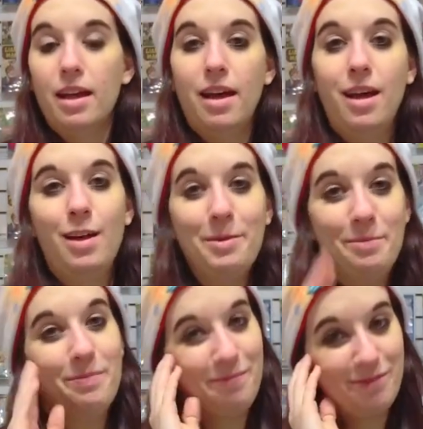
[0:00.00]

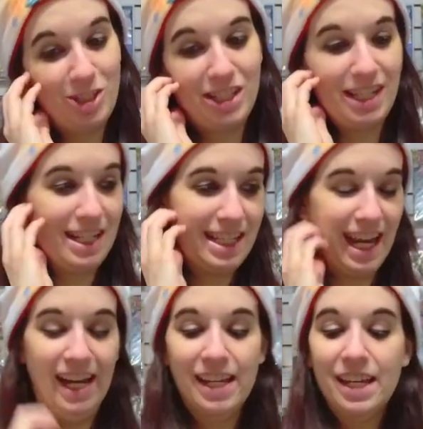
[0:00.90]
Um, just gonna
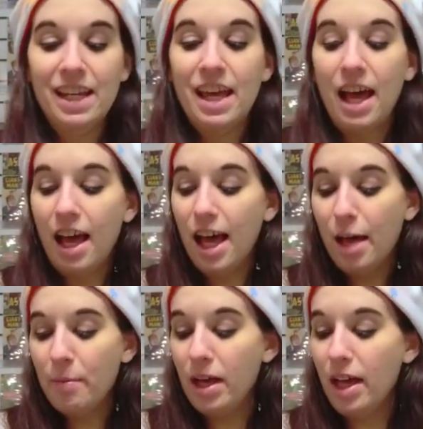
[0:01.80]
say.
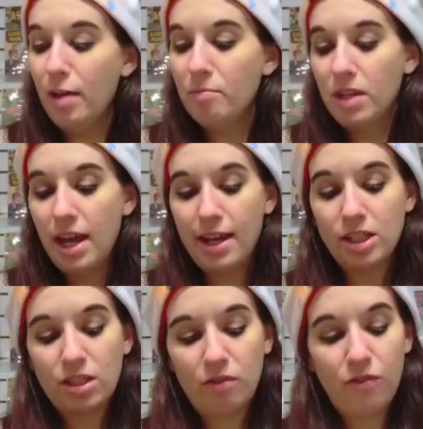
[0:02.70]
Um, up
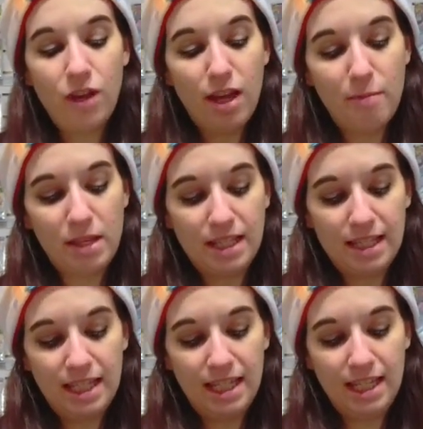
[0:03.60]
next from
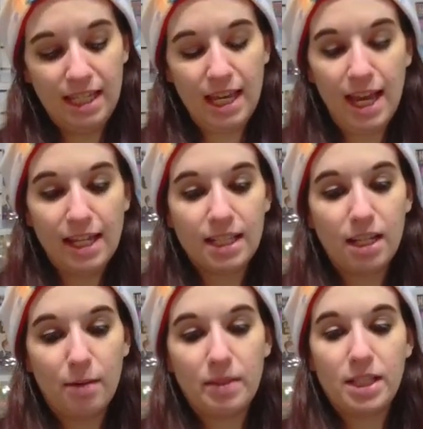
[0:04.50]
CEX
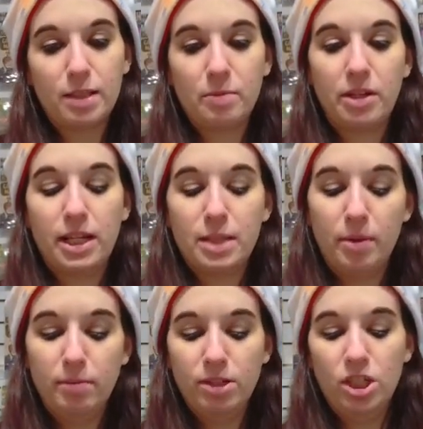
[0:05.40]
Comics Experience
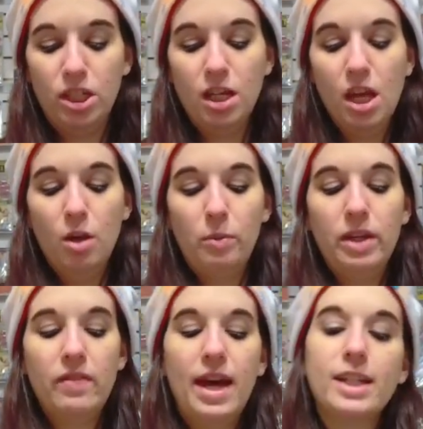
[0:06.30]
Publishing, we
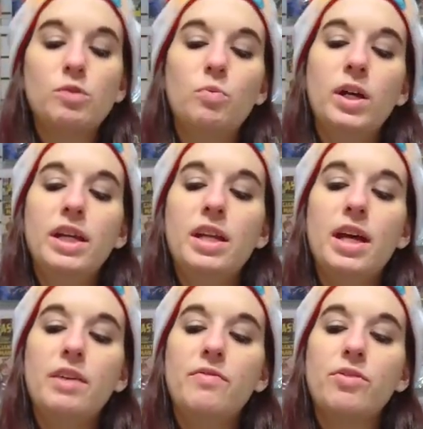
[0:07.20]
have Act One
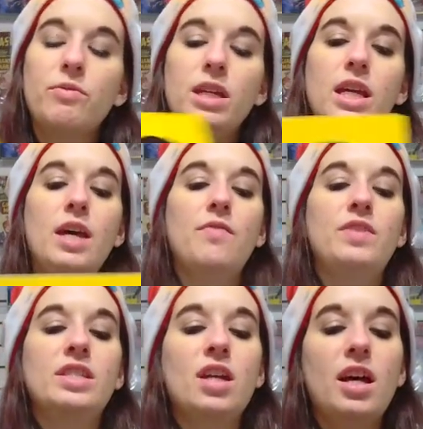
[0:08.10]
of Three of
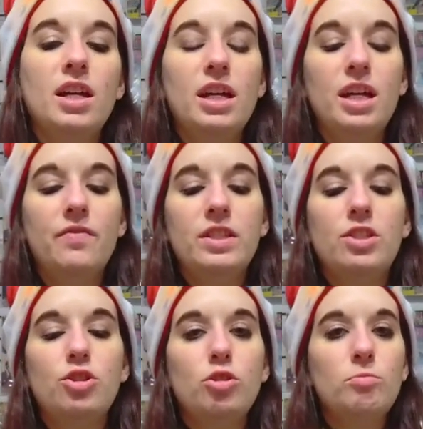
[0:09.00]
Saga of a
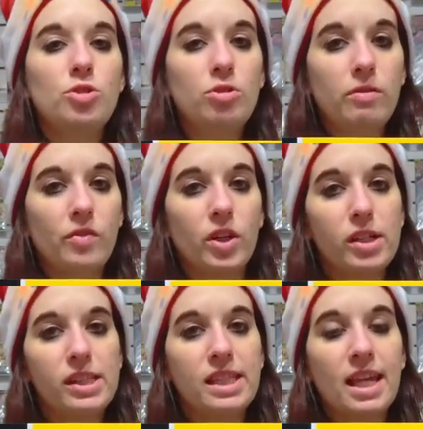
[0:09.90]
Doomed
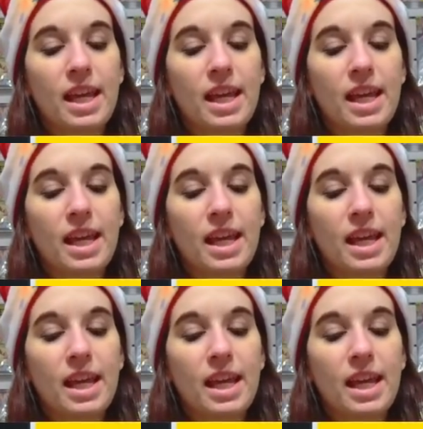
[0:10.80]
Universe